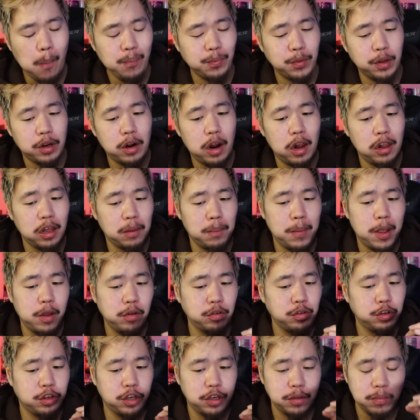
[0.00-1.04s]
The garlic
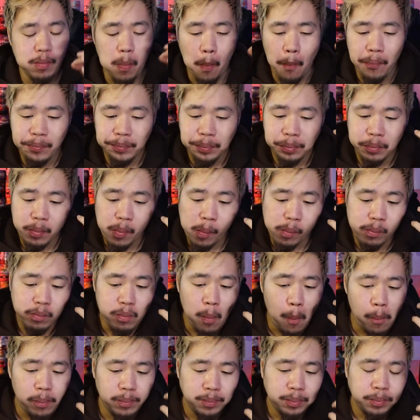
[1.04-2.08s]
mayo is good.
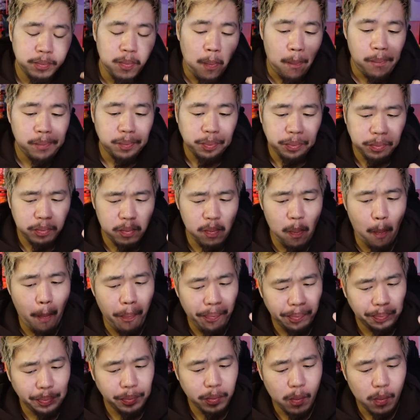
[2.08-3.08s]
Mmm.